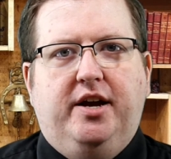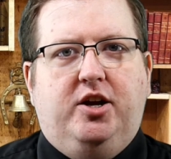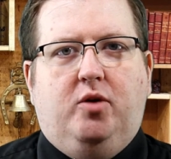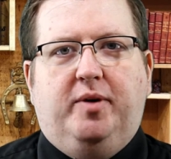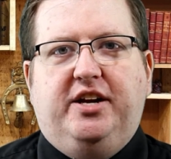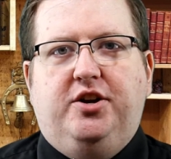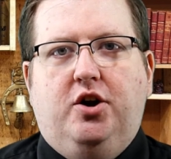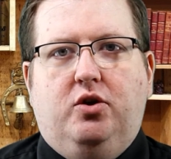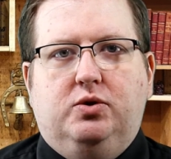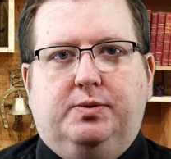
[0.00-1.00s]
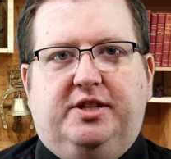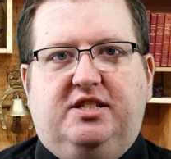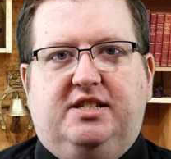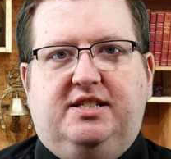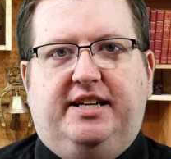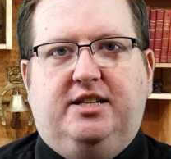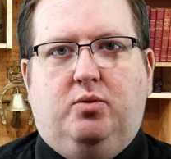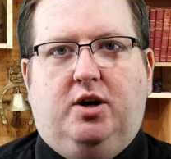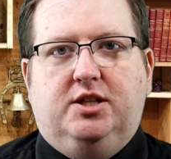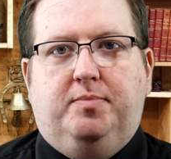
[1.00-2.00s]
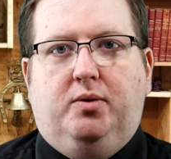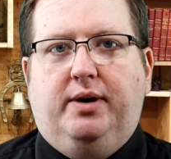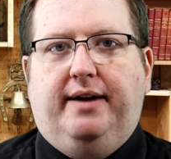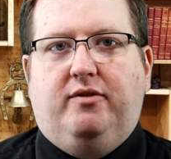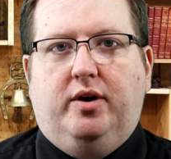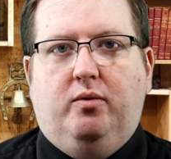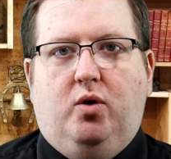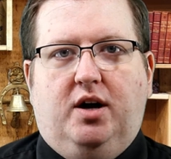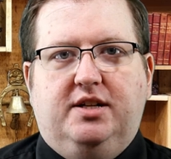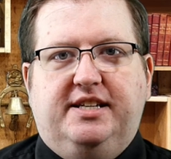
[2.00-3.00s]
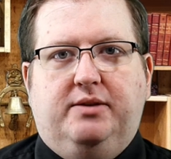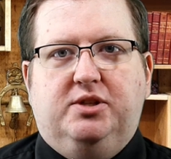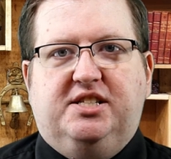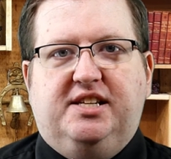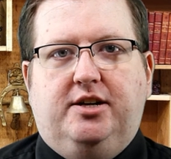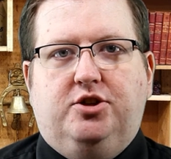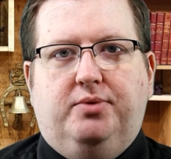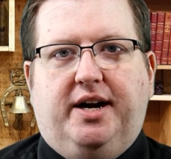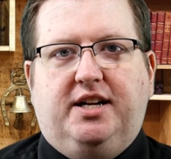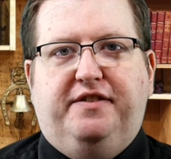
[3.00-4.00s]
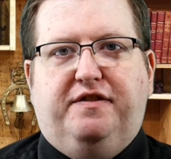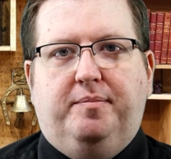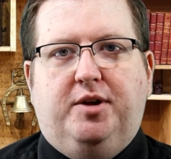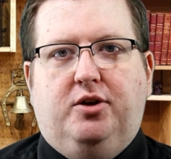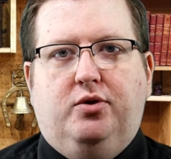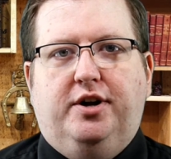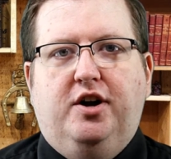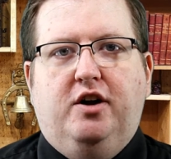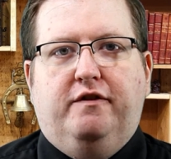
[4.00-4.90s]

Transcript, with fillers: Nobody knows what this disease was, but whatever it was, it was sent directly from the Lord,